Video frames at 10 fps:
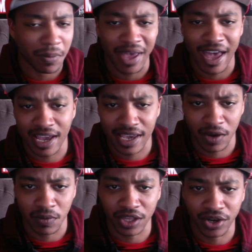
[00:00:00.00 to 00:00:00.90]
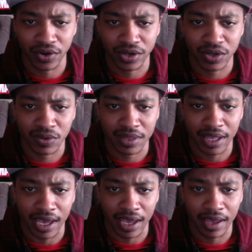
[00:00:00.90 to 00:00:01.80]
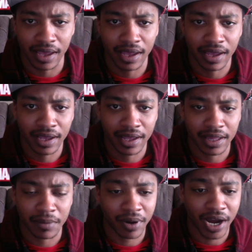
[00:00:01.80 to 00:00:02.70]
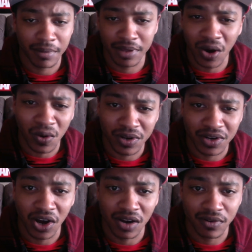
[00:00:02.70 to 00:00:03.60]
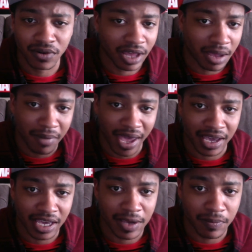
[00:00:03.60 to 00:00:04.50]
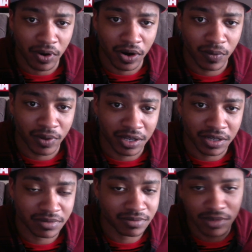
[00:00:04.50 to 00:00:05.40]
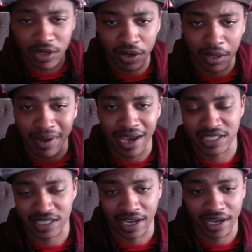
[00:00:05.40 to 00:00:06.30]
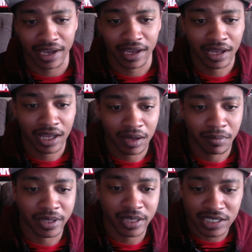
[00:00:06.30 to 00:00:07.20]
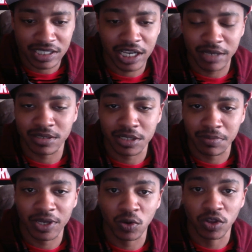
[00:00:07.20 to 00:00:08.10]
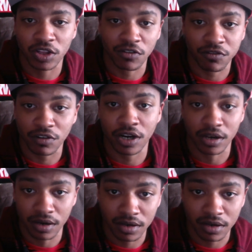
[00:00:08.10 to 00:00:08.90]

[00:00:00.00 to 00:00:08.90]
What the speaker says: back end. What they're going to do with that? They're probably holding off on that back end part where they're their backside. But this seems to be the front,